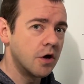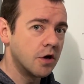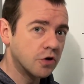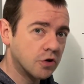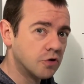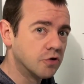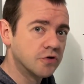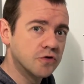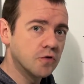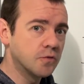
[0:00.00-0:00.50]

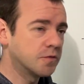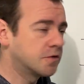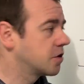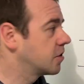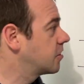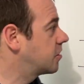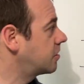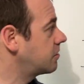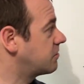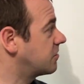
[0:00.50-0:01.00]
goes up
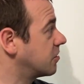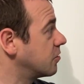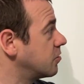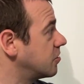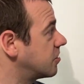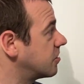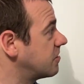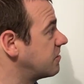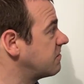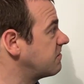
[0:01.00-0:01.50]
to
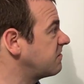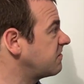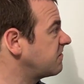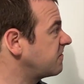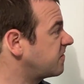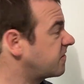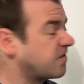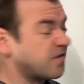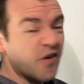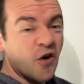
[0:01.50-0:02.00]

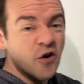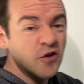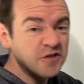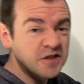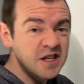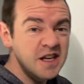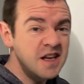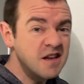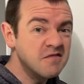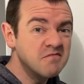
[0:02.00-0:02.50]

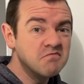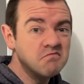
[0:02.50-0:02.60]
£240,